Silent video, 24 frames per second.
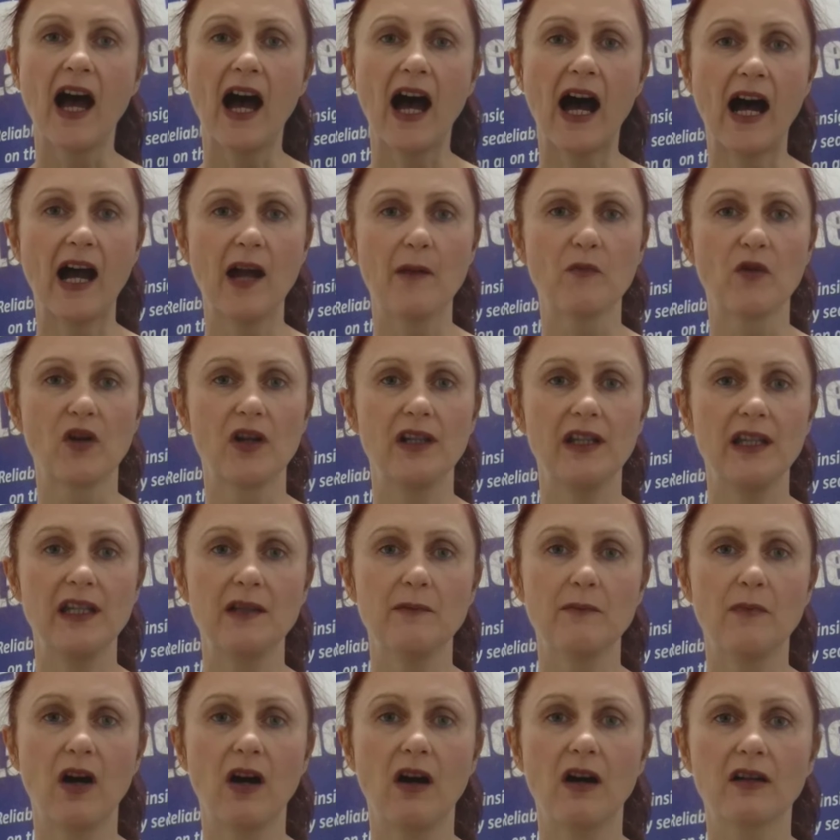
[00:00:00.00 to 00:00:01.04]
I'm
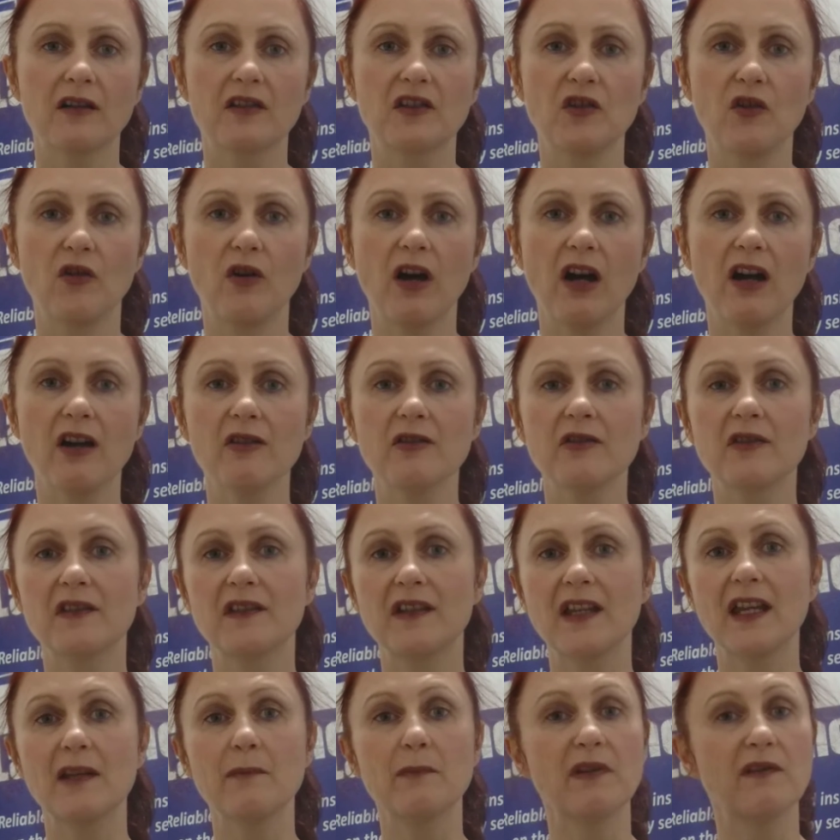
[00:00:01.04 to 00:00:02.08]
Rolene Marks, your host.
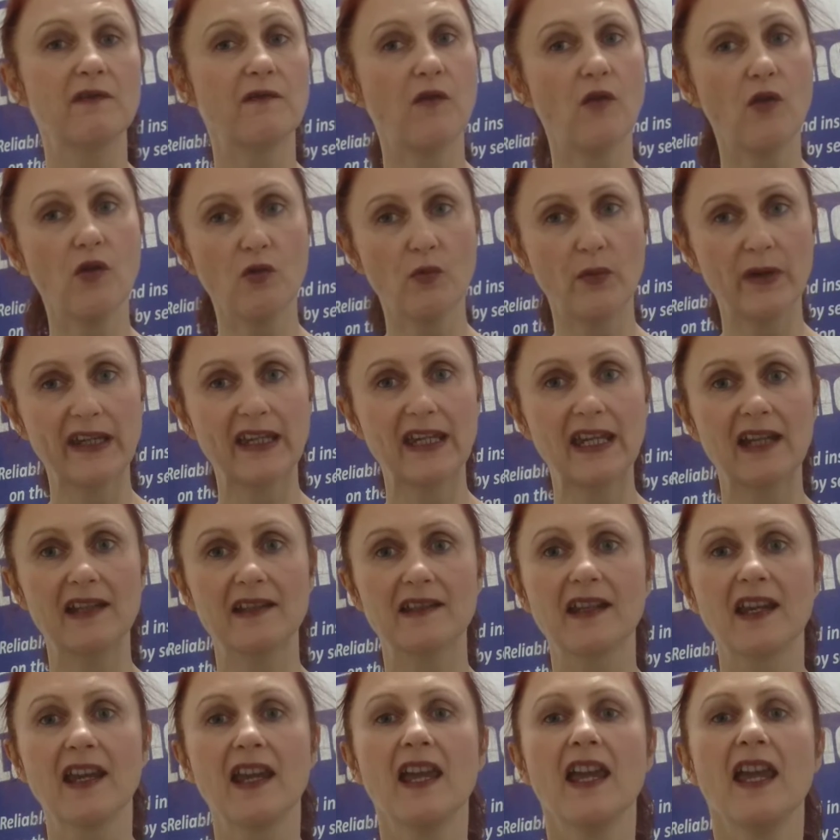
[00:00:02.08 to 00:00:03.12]
And before we
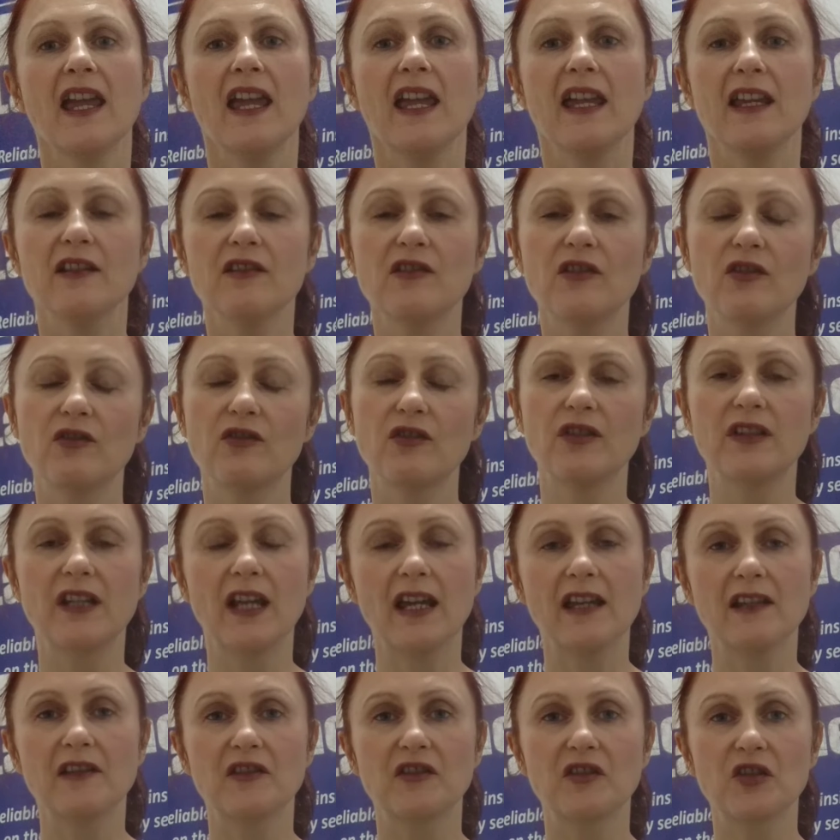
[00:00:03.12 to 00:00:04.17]
get into
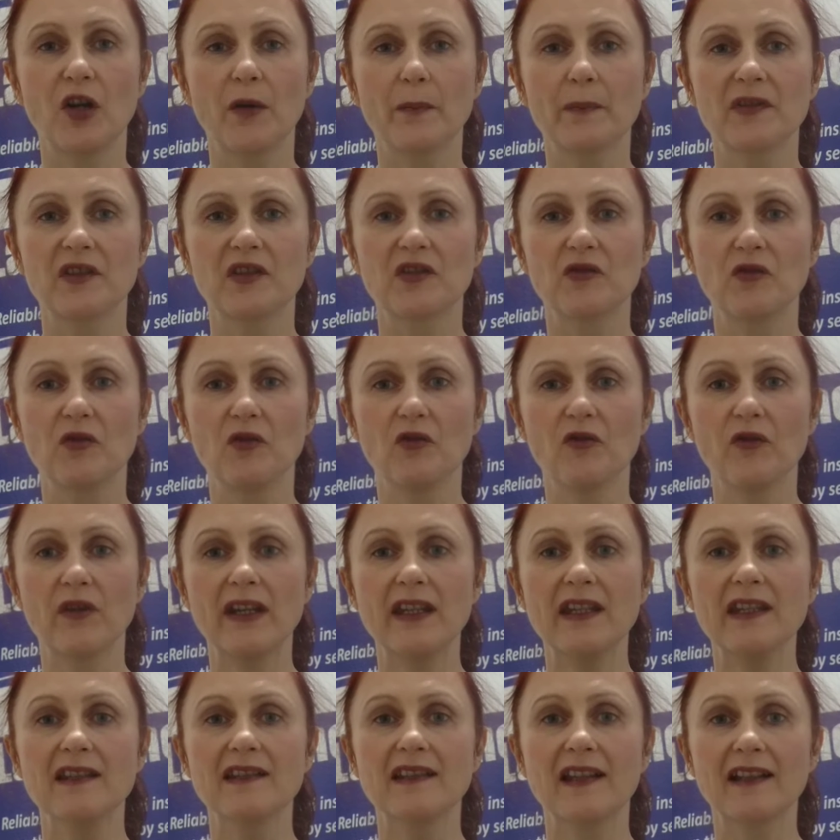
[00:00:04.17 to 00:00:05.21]
today's top
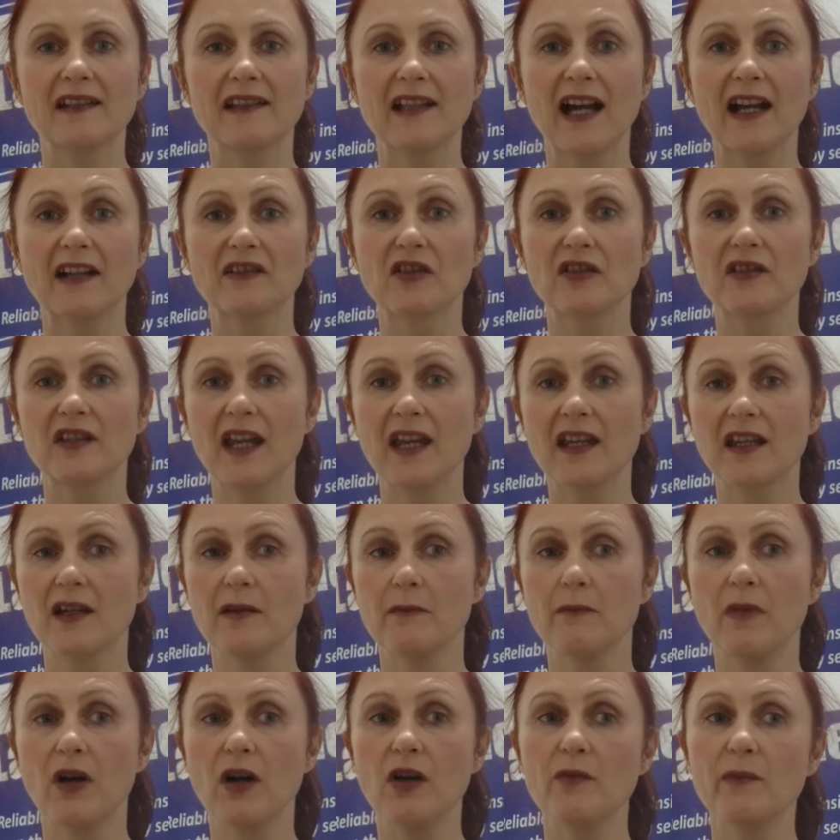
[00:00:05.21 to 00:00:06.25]
stories, I'd like to take a
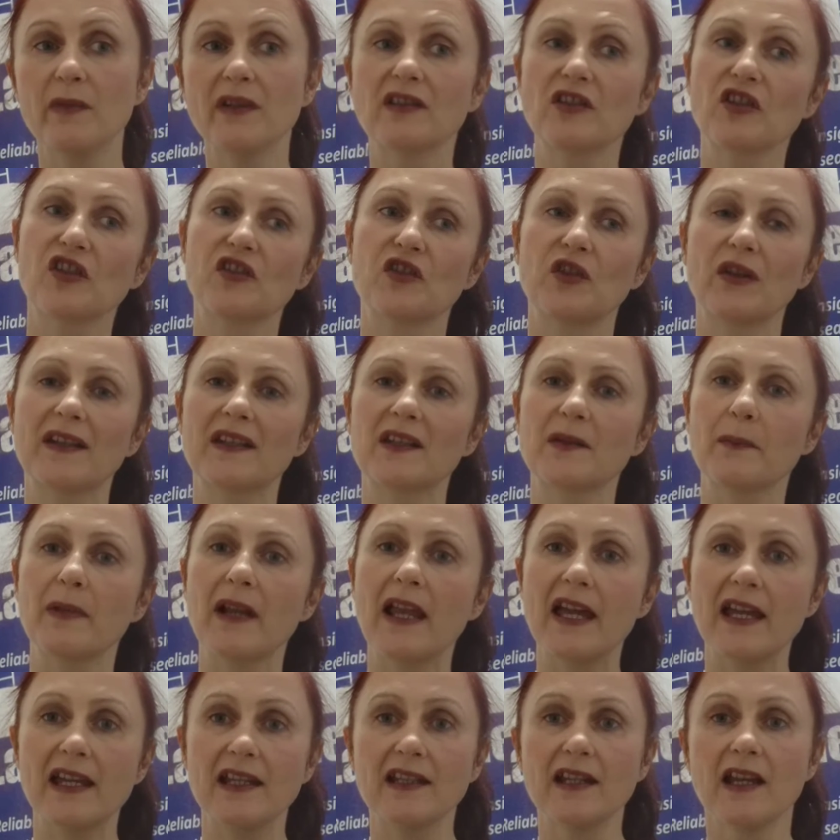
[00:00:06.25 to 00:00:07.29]
moment just to
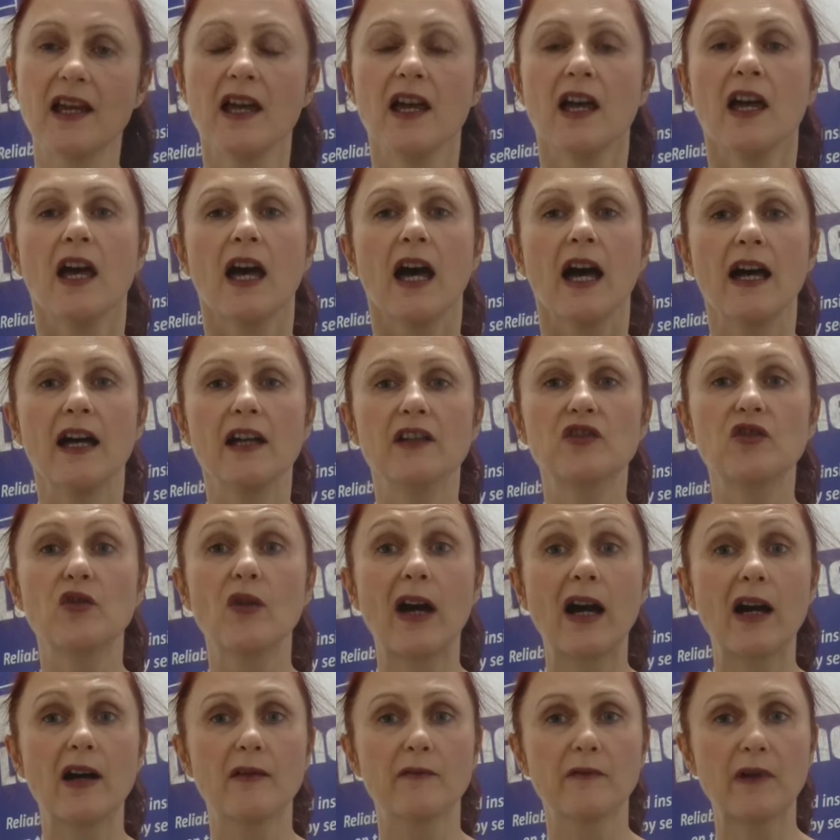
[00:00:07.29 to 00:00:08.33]
explain to
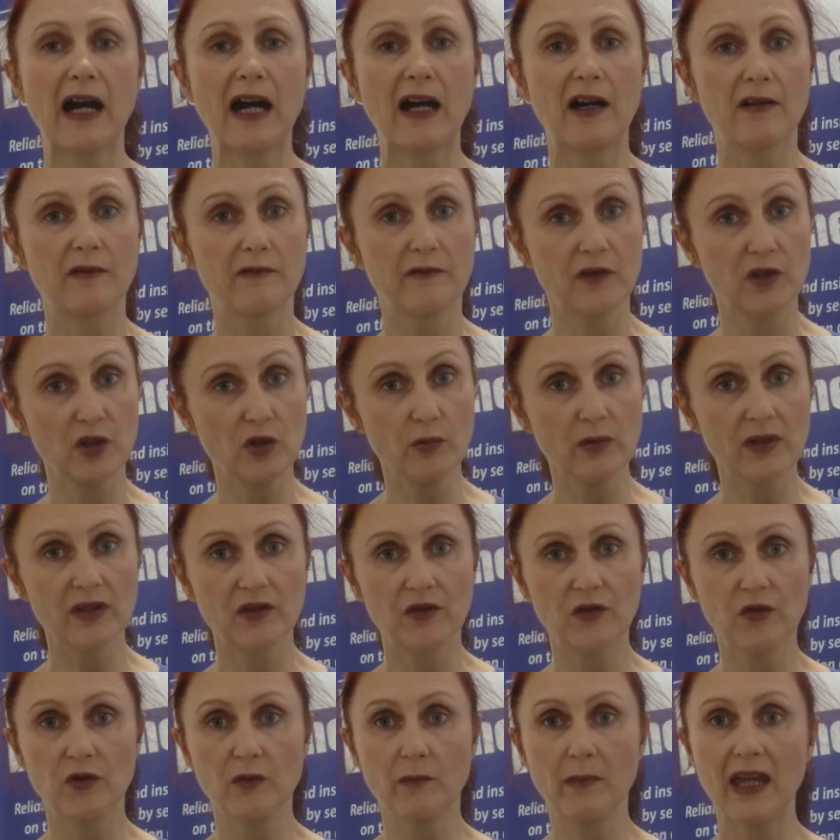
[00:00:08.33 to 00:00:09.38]
our
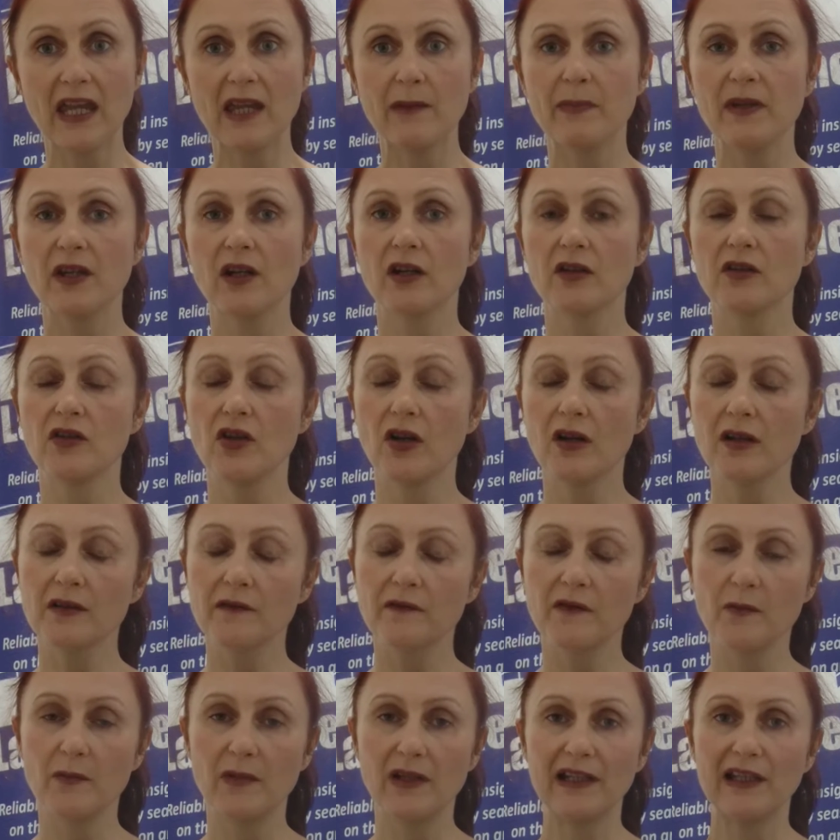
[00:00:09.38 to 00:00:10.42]
viewers who maybe are not
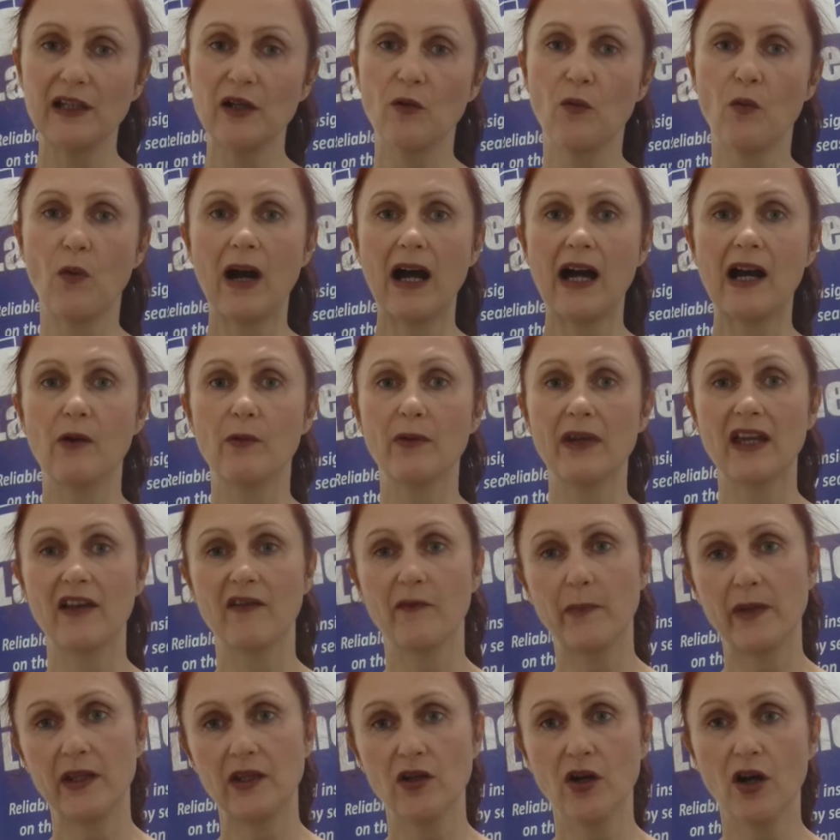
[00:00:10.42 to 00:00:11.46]
familiar why we
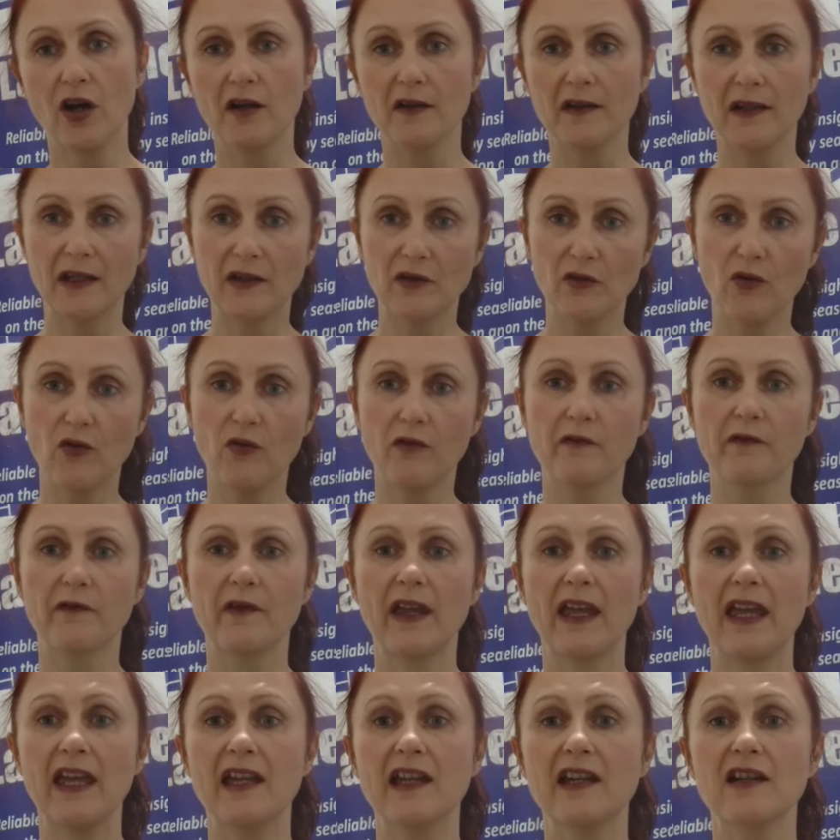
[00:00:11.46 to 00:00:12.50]
have been on and off
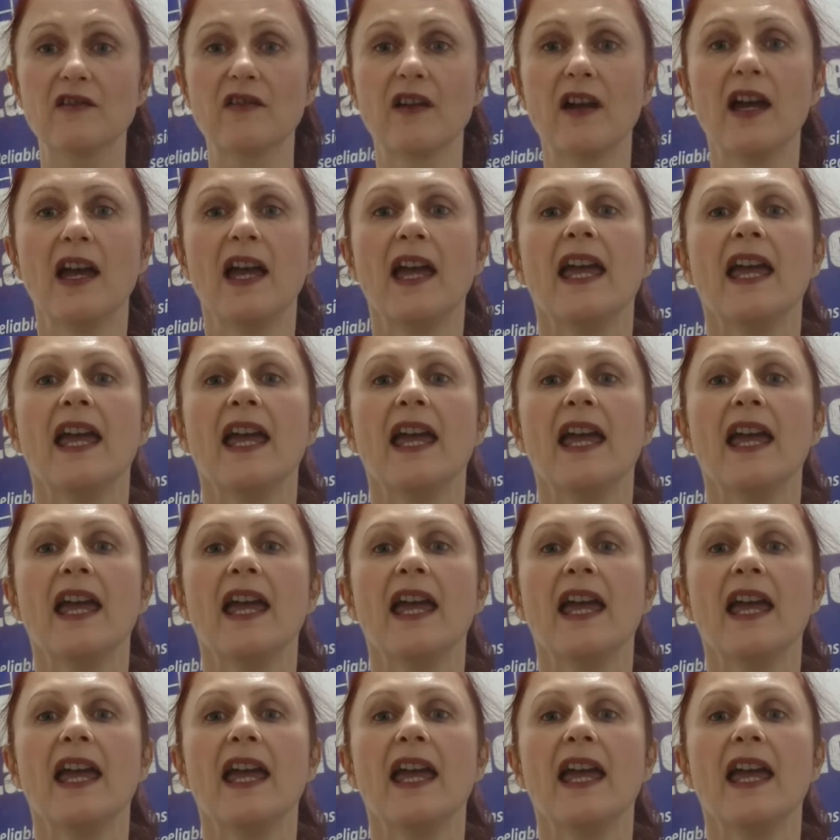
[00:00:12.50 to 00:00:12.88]
air.